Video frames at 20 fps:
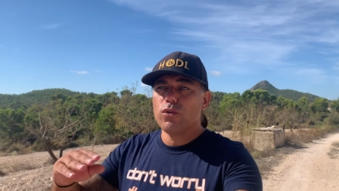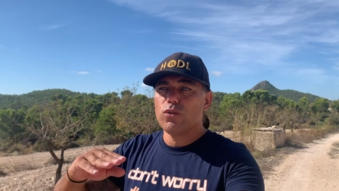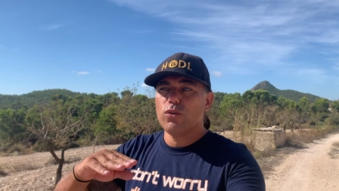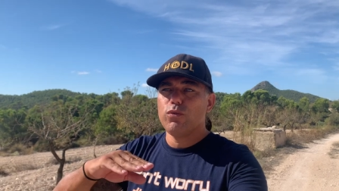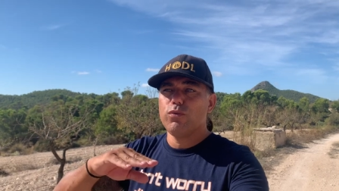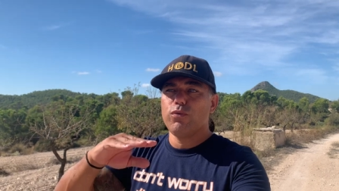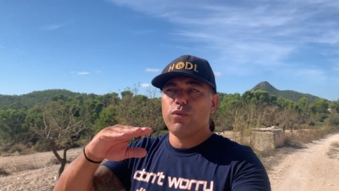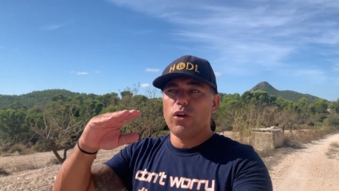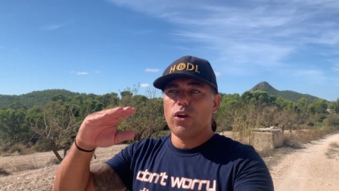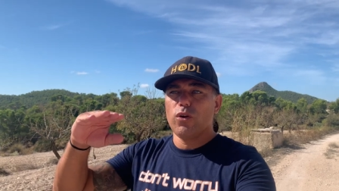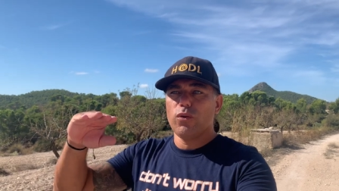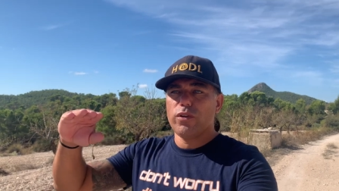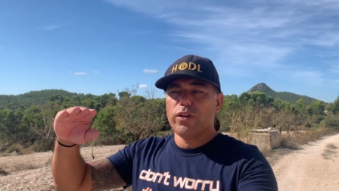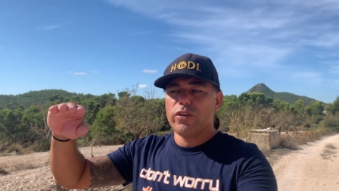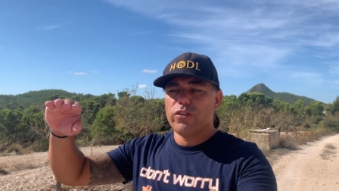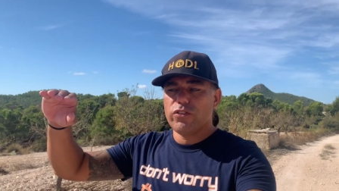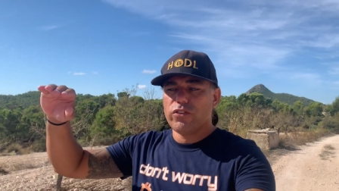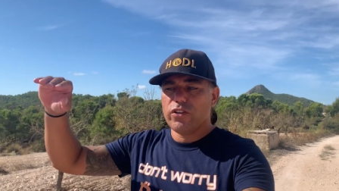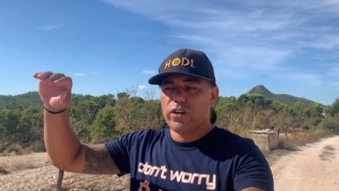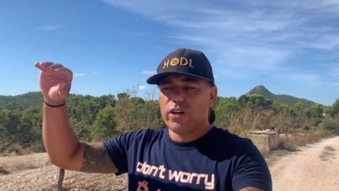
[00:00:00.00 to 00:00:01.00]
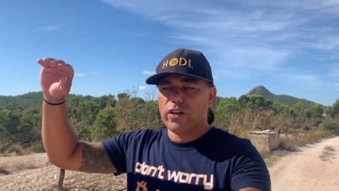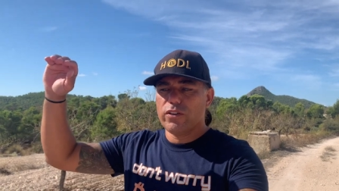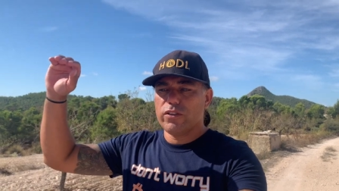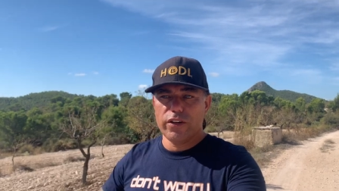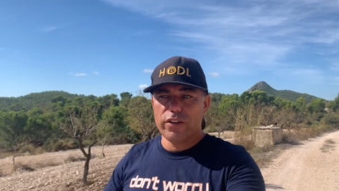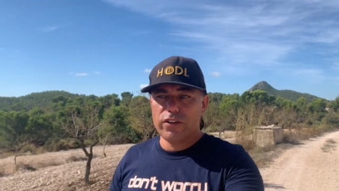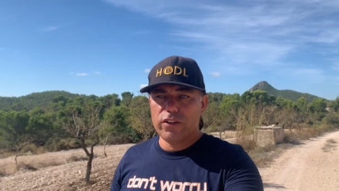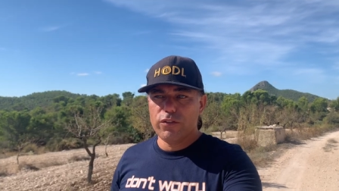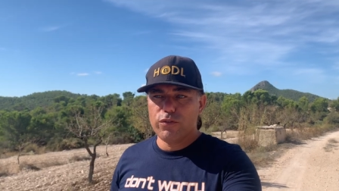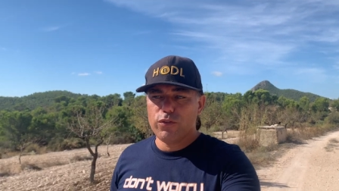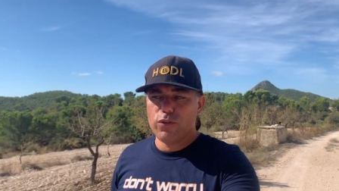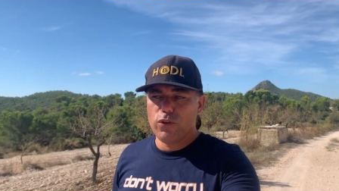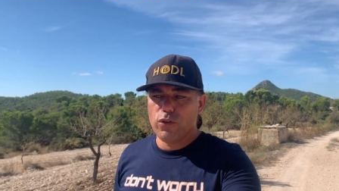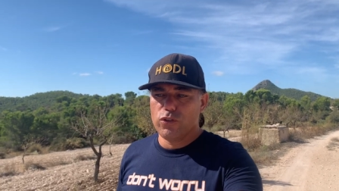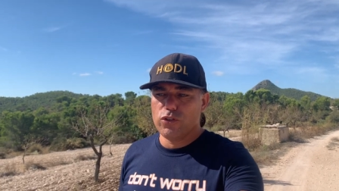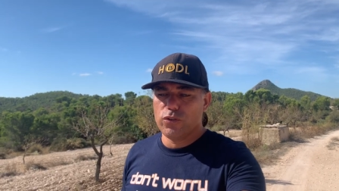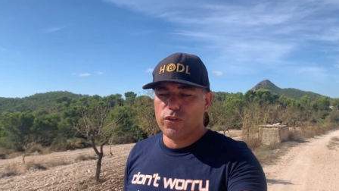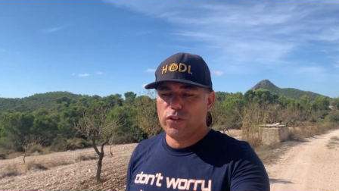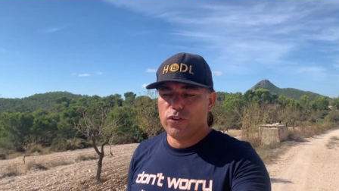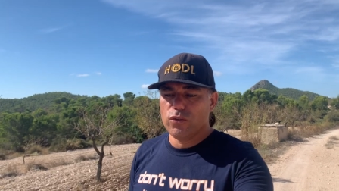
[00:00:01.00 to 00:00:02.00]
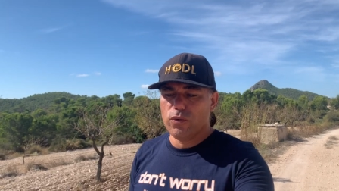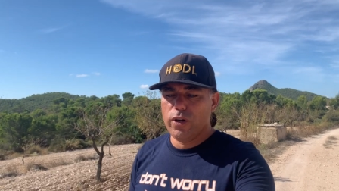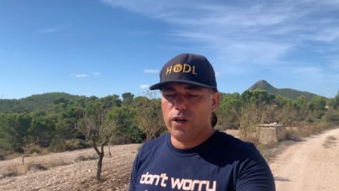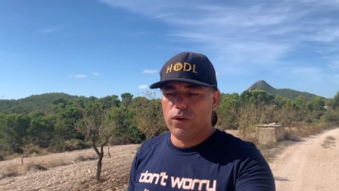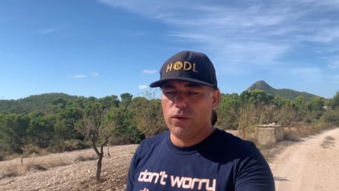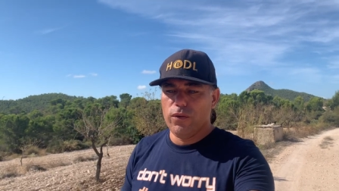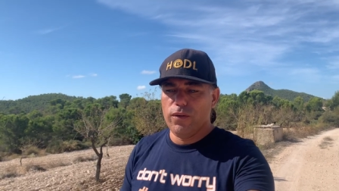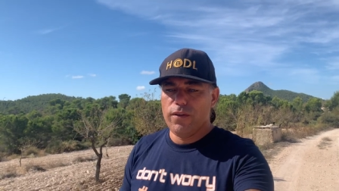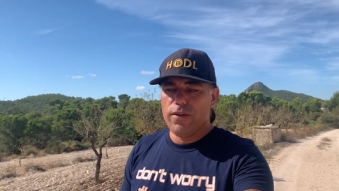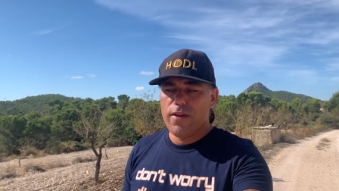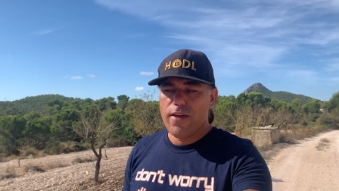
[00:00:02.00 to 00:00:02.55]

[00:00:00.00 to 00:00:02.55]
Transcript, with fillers: to follow this chart in the future as well.